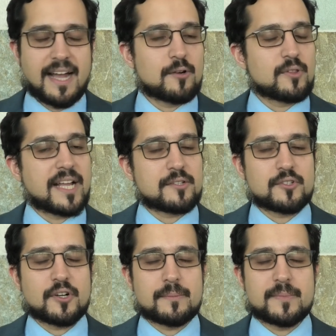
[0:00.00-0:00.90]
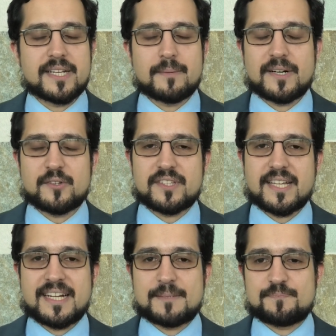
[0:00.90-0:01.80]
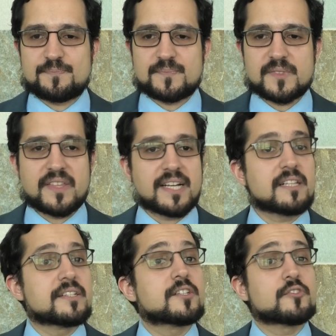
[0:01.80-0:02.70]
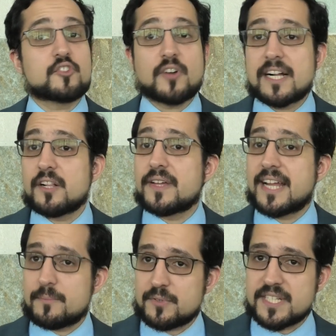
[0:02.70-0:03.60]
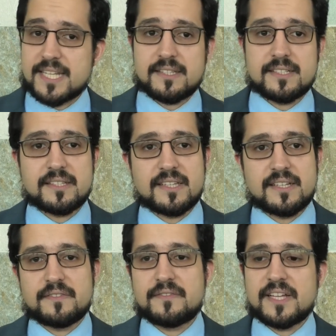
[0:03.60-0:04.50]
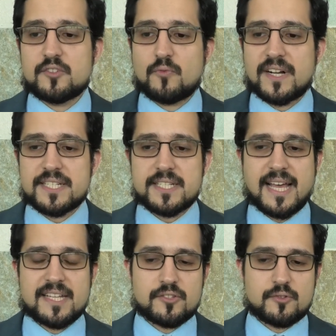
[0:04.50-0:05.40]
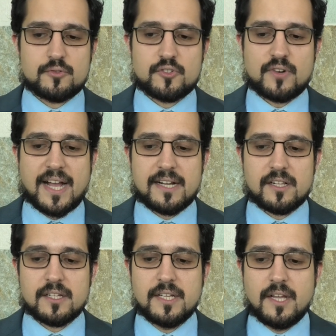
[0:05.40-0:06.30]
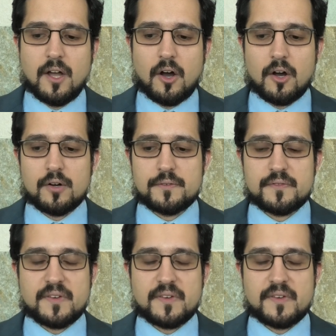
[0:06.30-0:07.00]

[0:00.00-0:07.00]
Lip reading: would like to talk a bit about the clinical trial that I presented, the phase 1/2 trial of